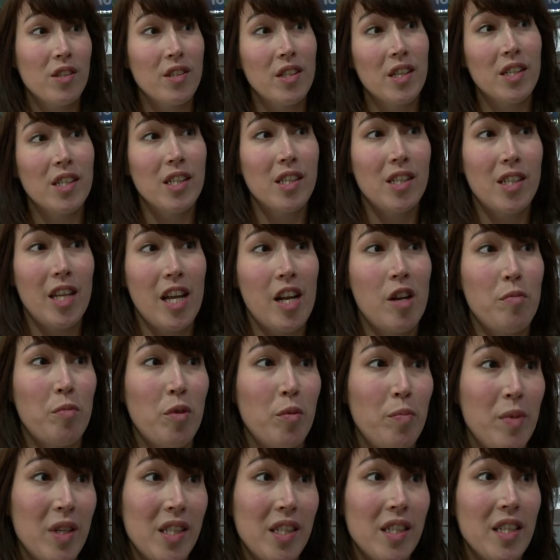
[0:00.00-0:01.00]
in the sustainable
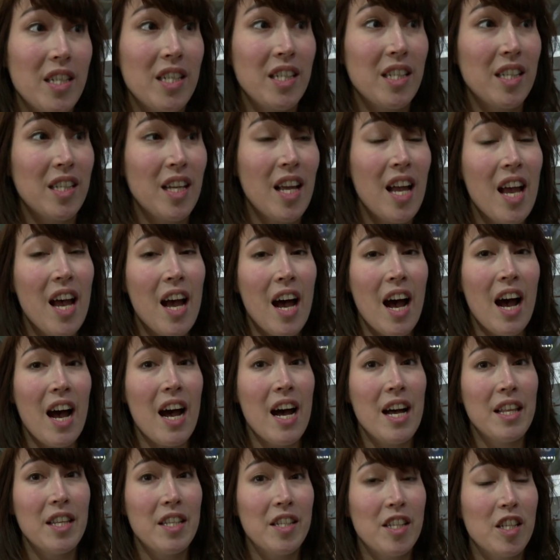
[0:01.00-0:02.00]
business.
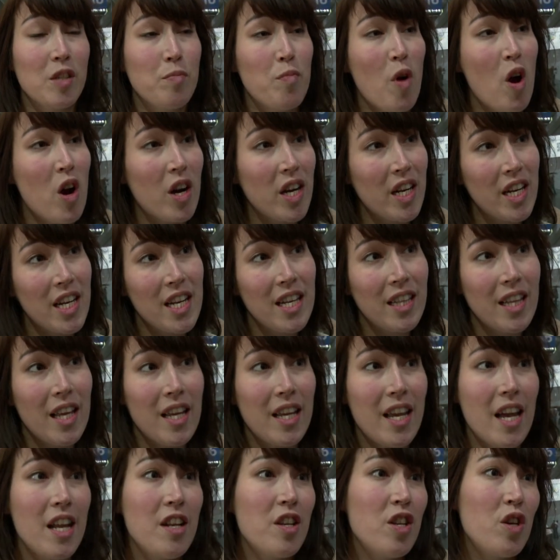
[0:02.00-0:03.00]
This is marketing, they
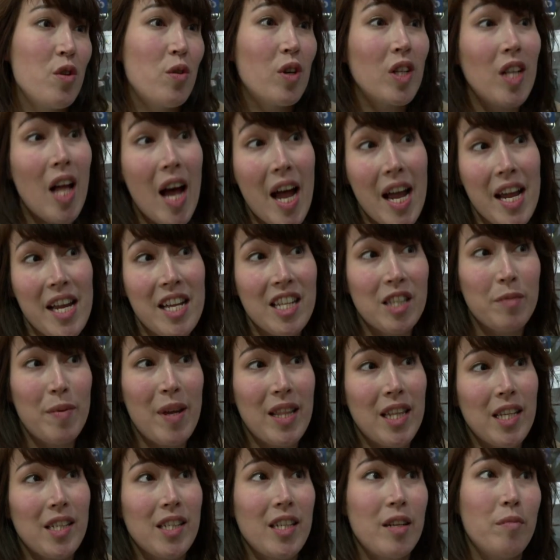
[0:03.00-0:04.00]
get new clients, but
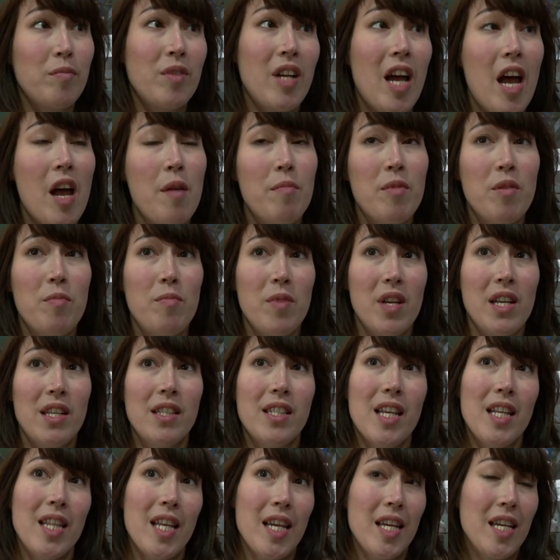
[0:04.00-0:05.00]
at the same time it means
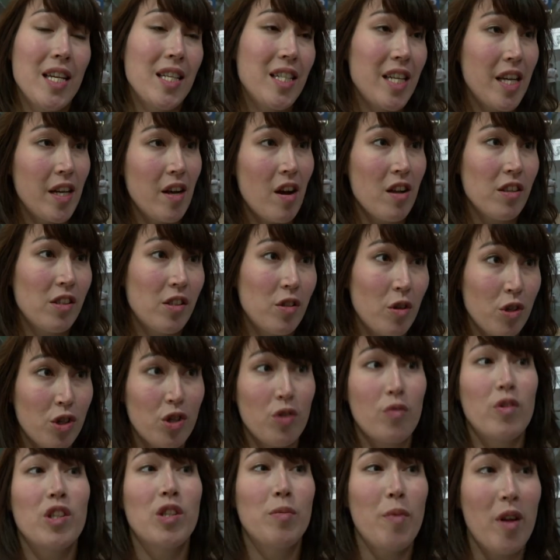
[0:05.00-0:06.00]
that they can take on
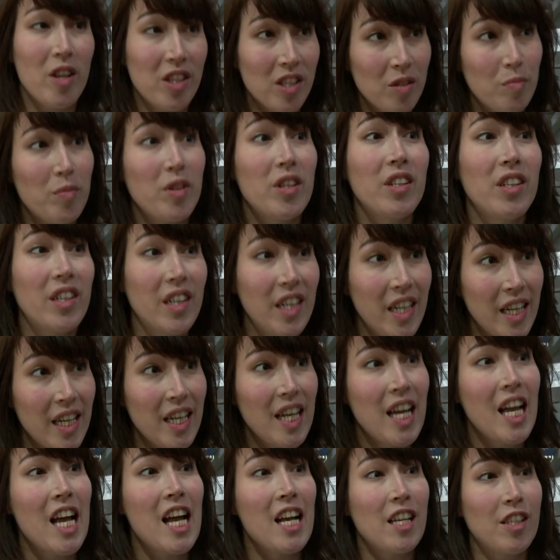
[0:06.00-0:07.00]
social responsibility.
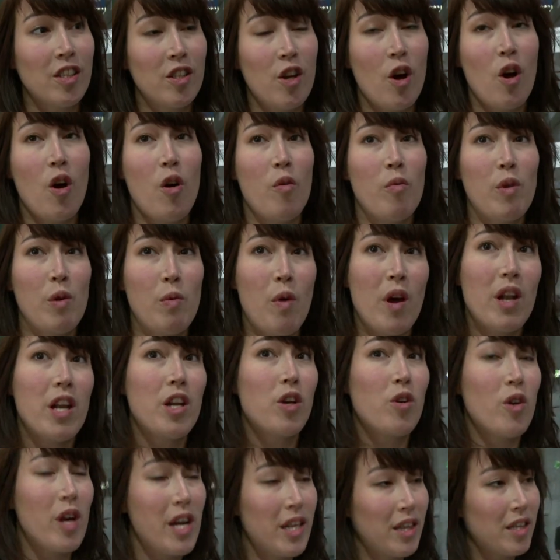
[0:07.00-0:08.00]
So we want to
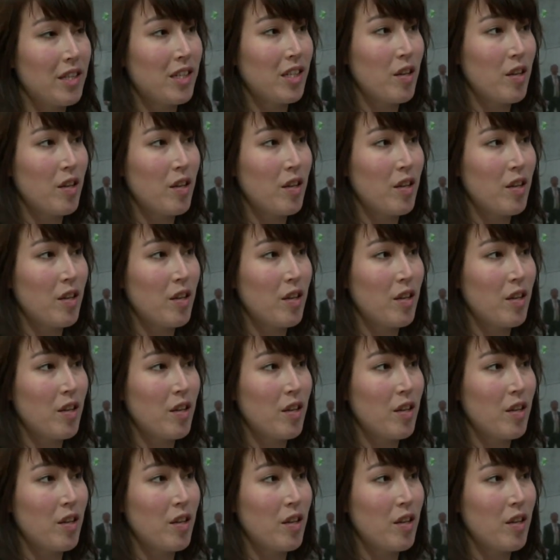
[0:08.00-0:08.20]
create this